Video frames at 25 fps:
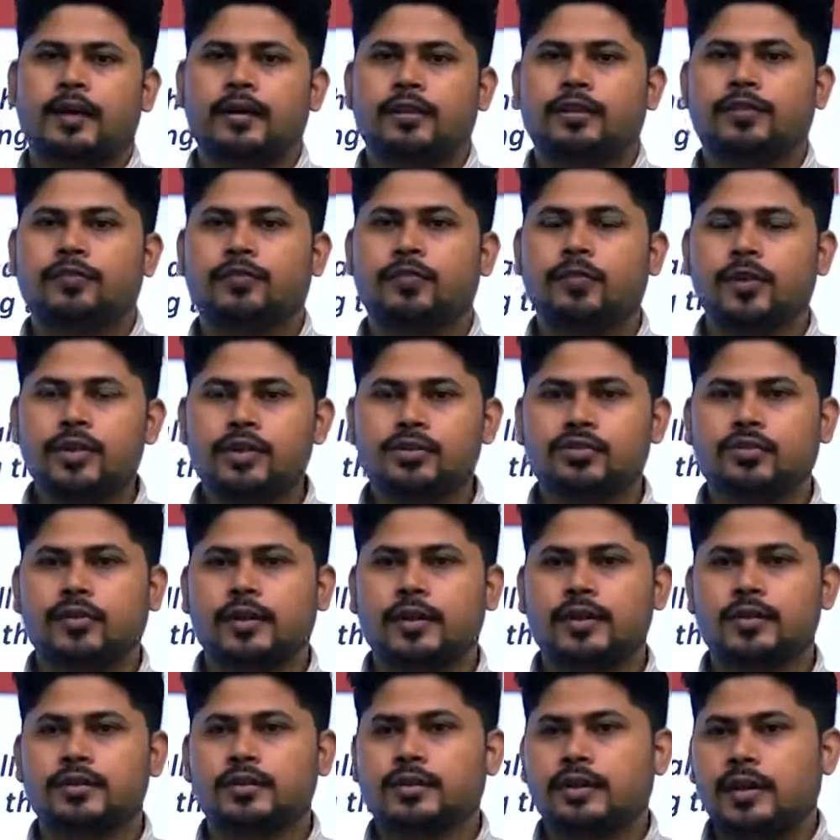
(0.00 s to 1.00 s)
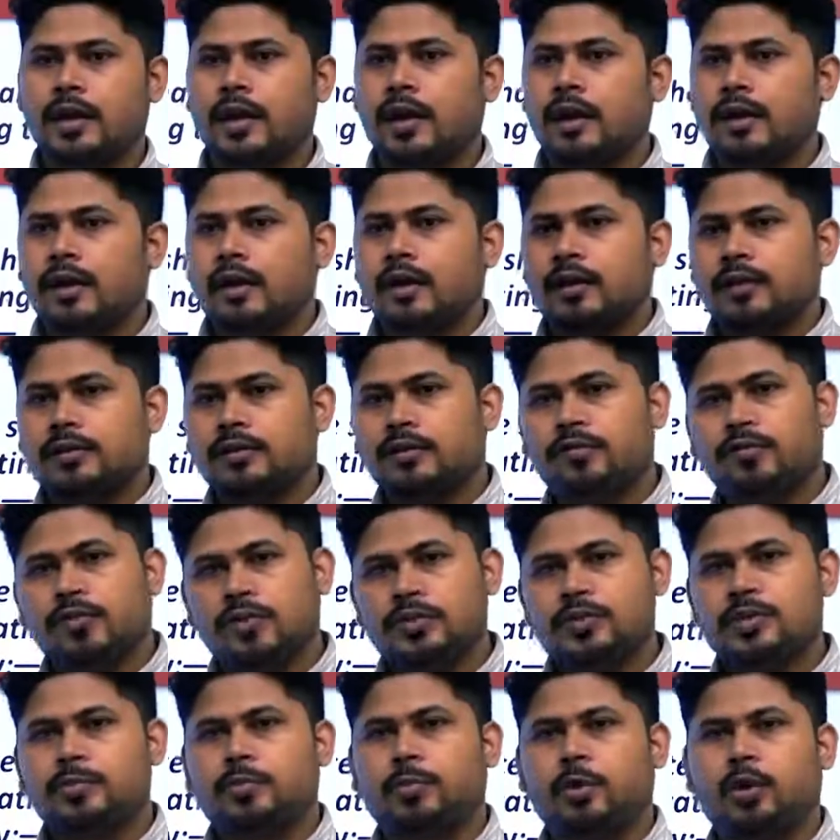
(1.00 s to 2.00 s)
The first one is, the
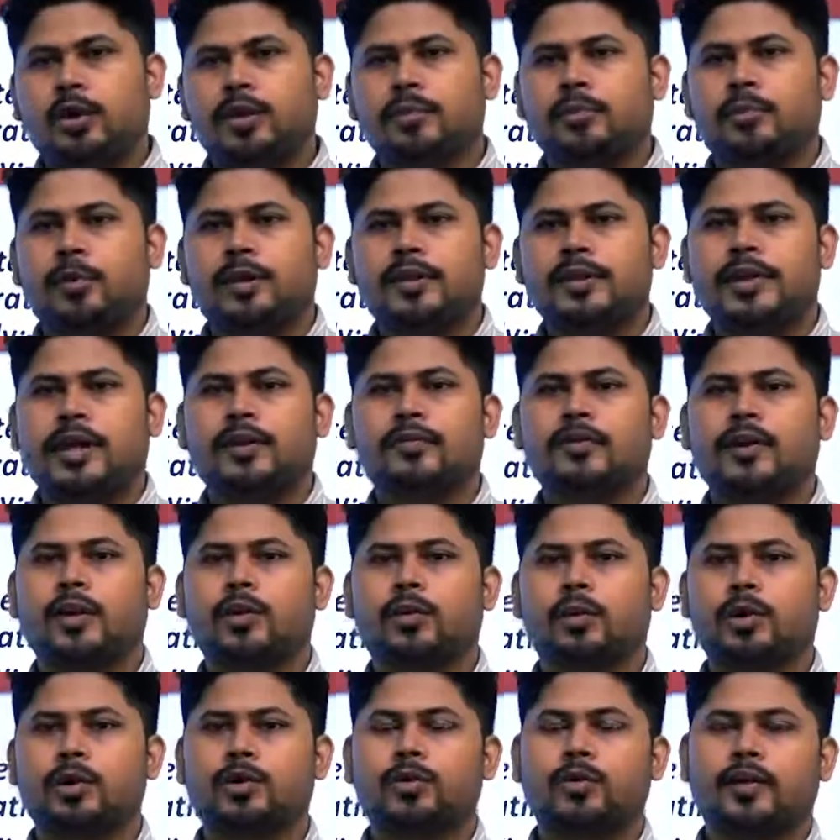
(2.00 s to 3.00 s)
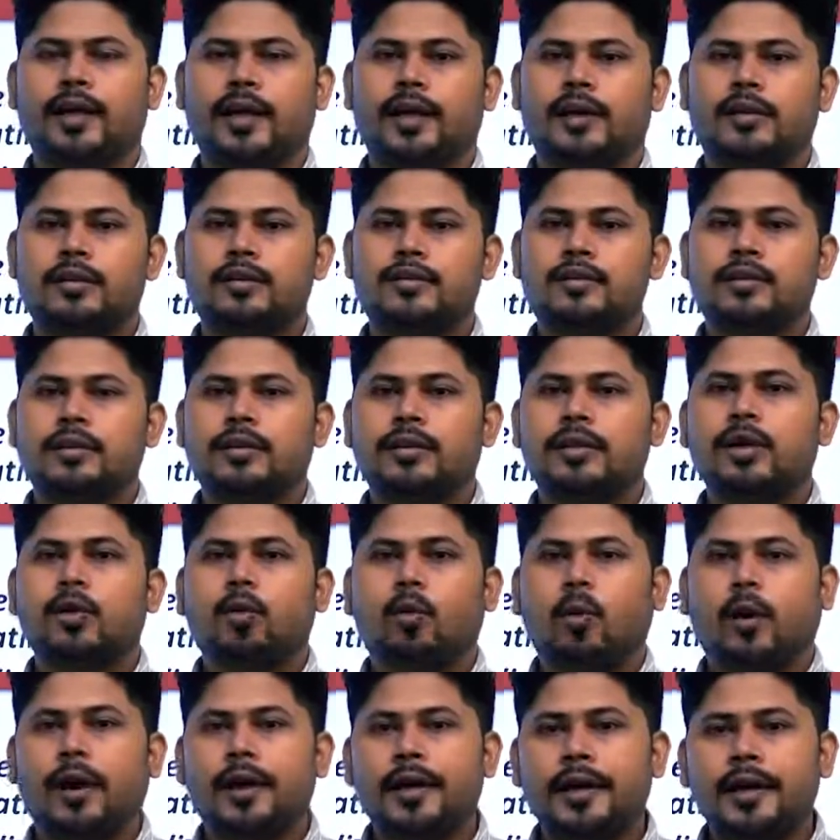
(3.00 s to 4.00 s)
first important point that we are going to take is, the
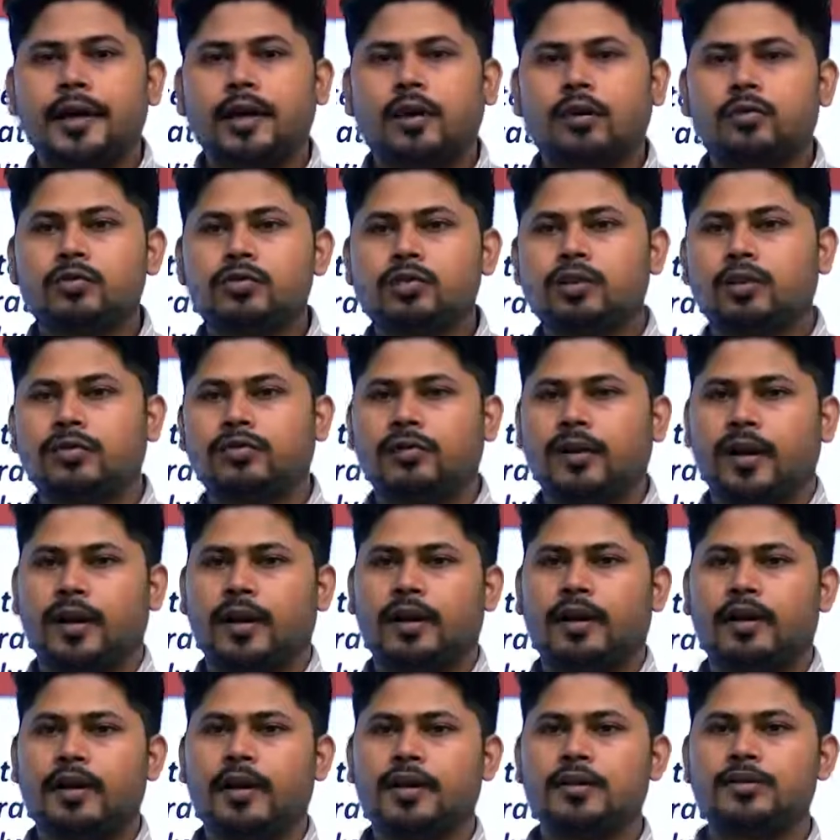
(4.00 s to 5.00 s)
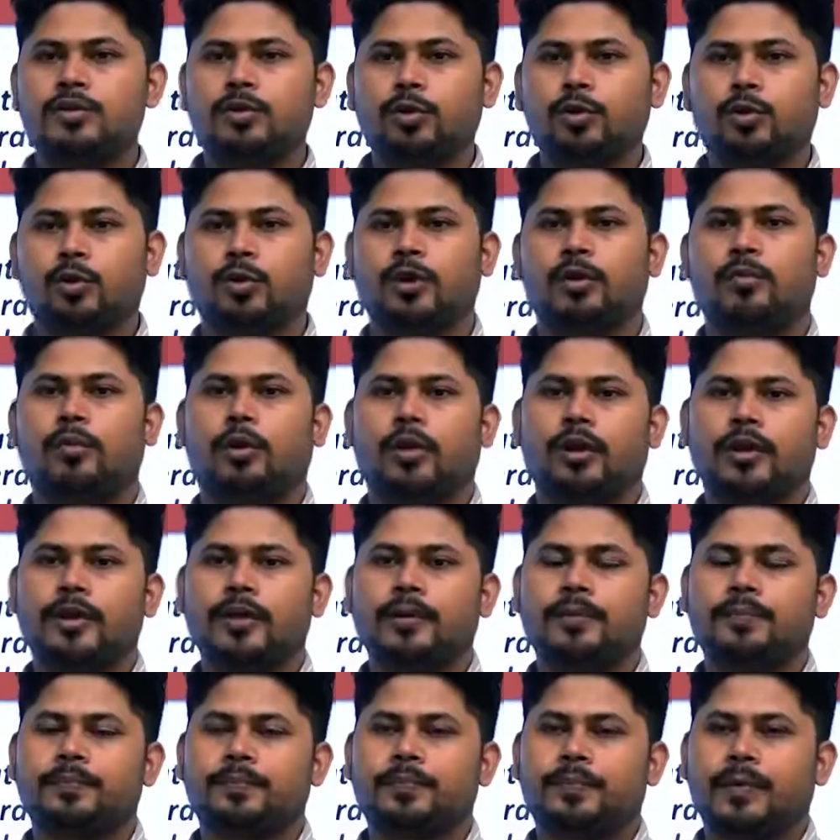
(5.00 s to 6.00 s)
Quality Council of India is the nodal body,
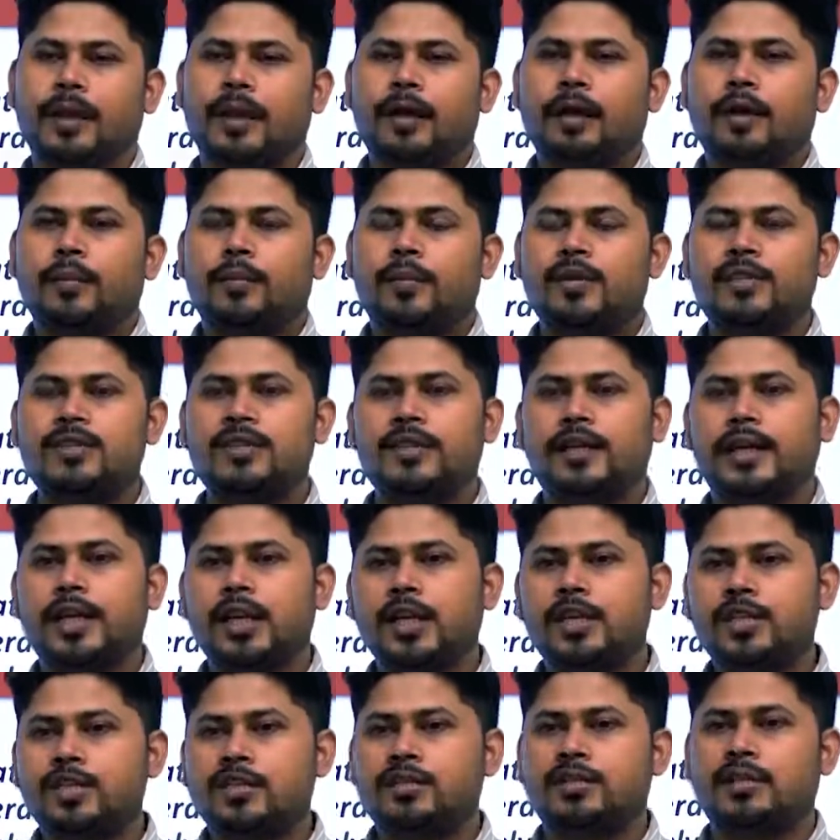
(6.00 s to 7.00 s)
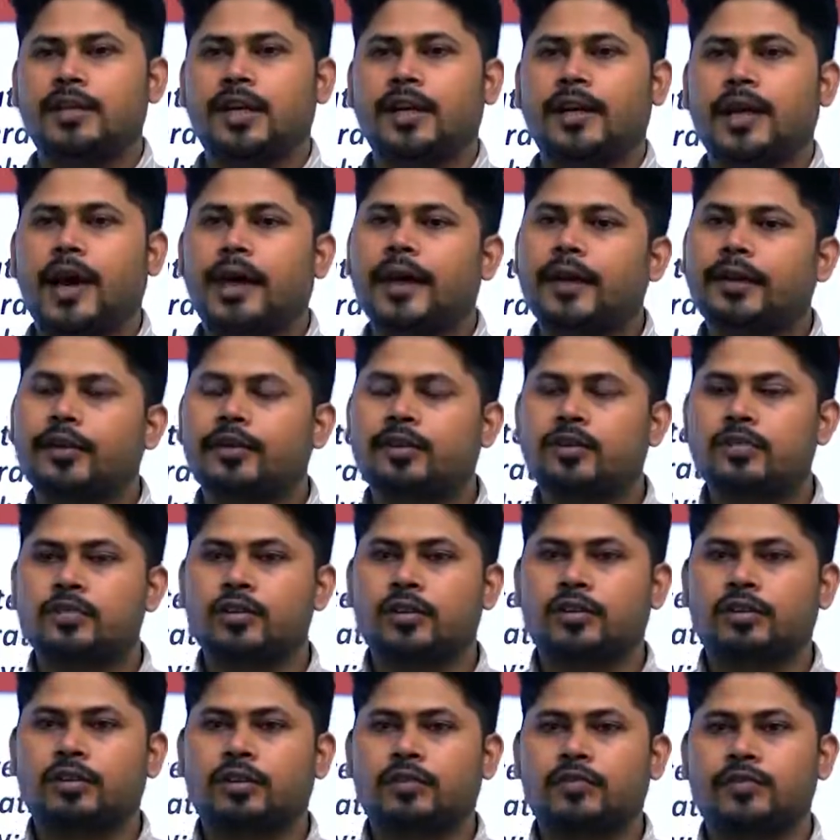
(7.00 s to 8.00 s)
means DGCA, Directorate
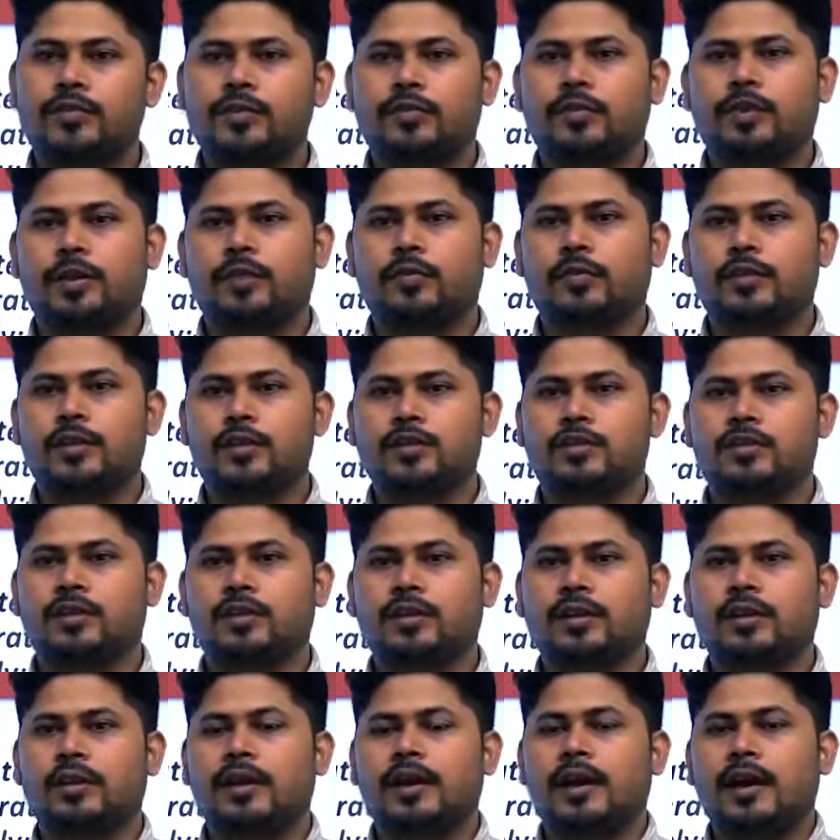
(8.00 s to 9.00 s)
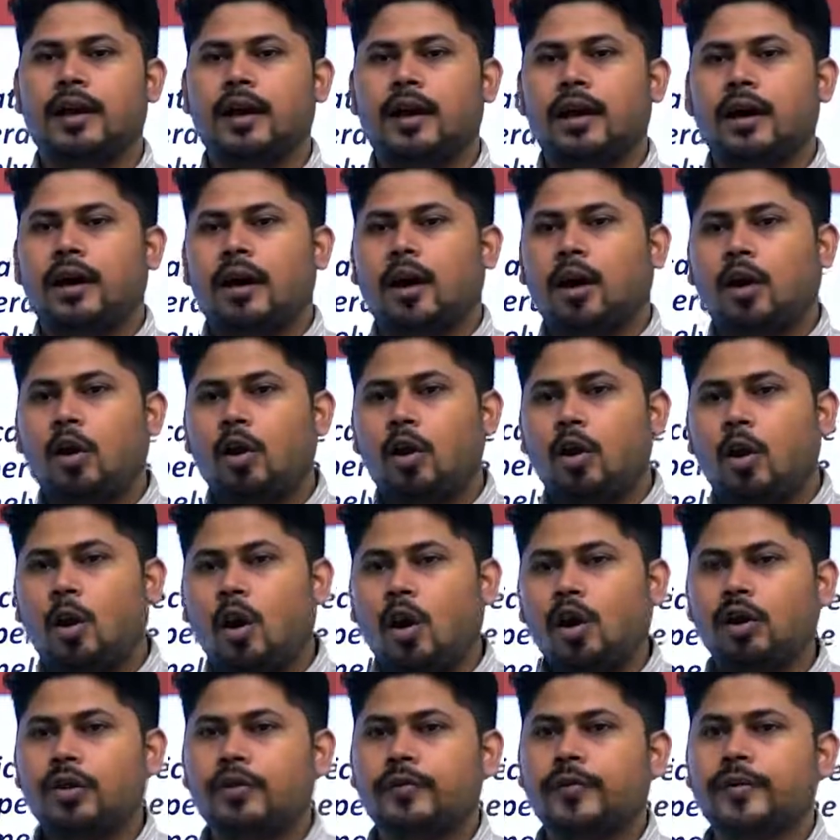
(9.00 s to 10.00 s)
General of Civil Aviation,
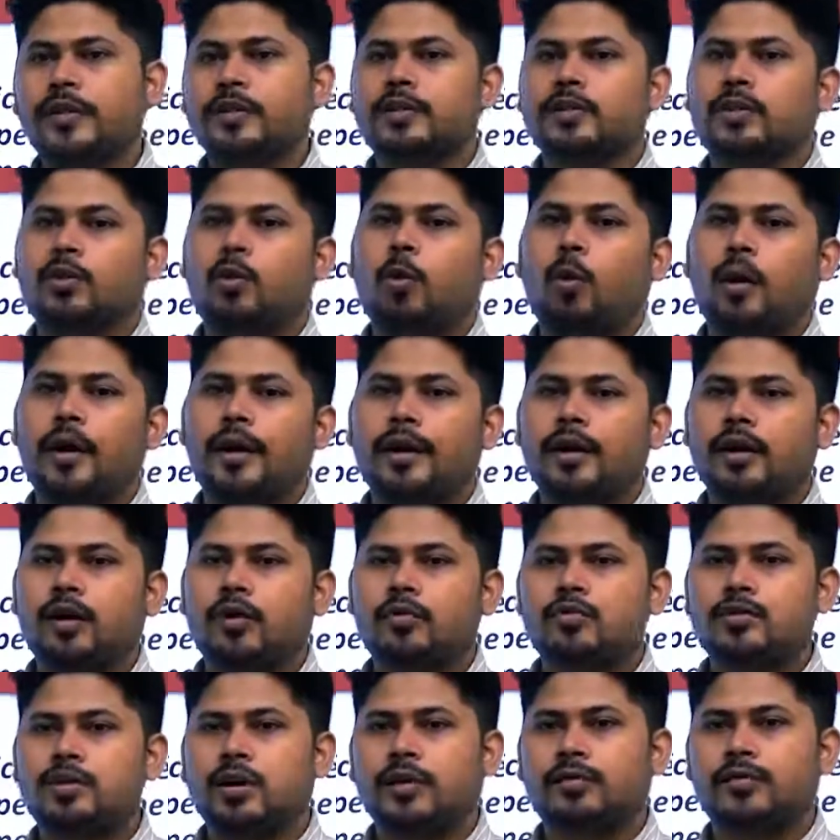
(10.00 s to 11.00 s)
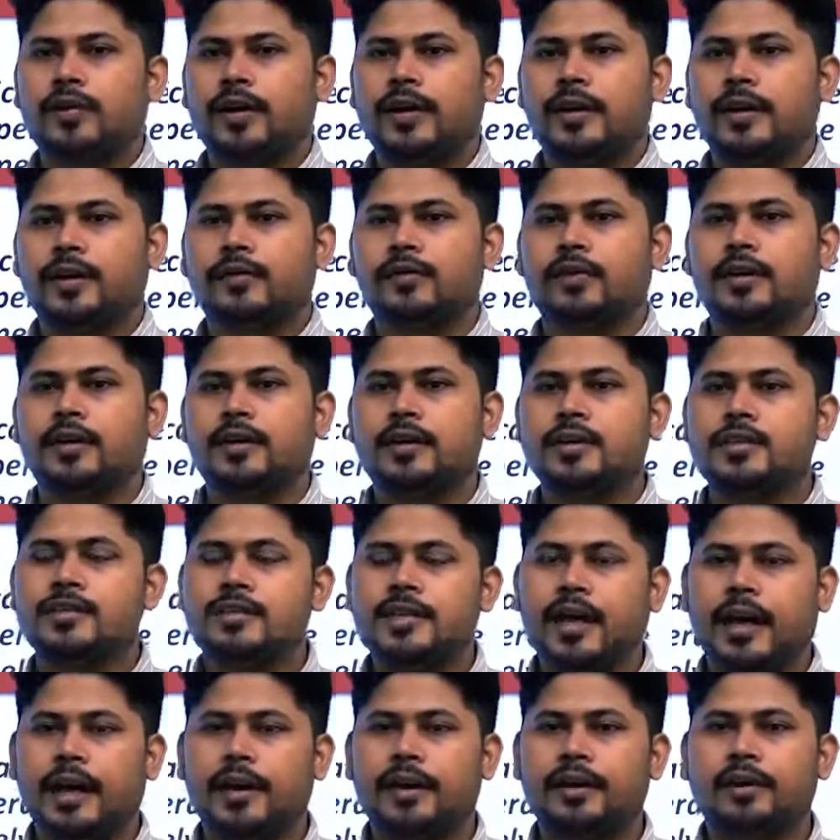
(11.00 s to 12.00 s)
along with Quality Council of India will
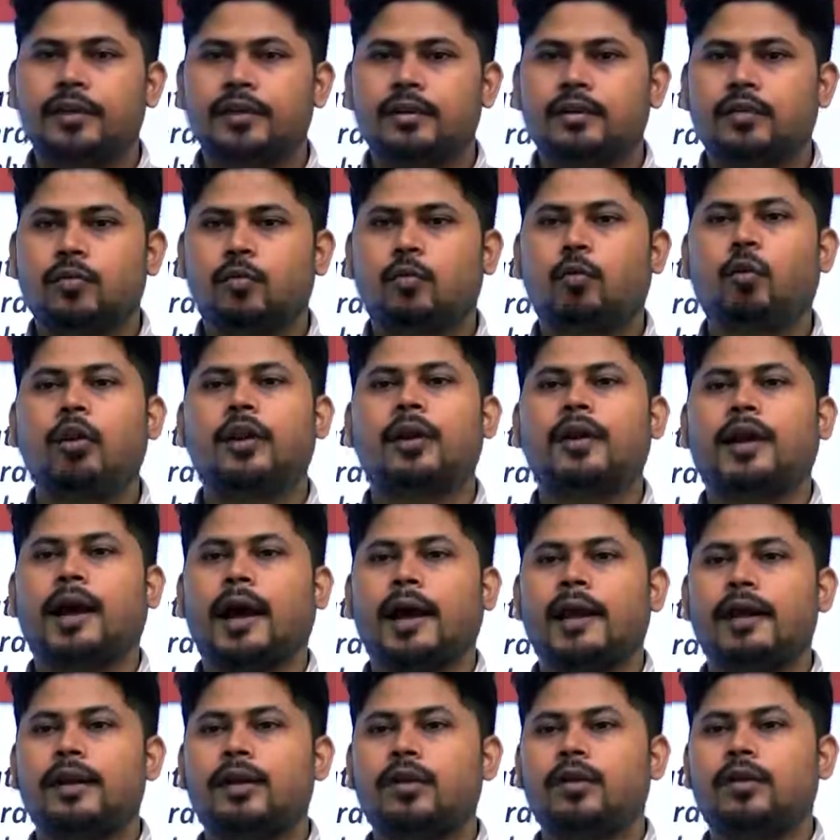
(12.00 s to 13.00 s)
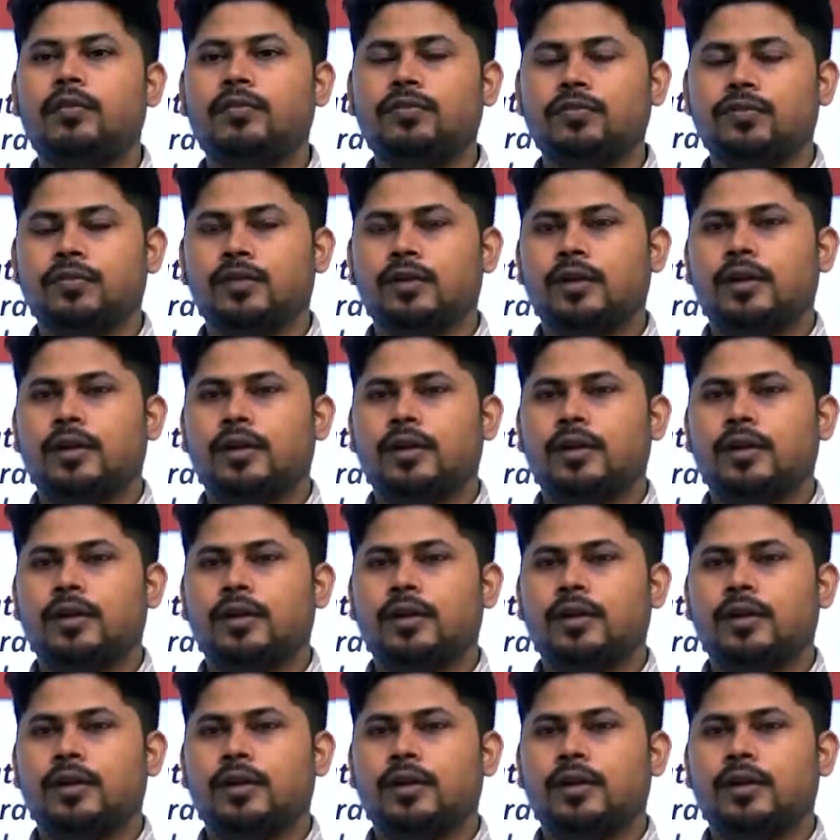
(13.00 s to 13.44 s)
decide what kind of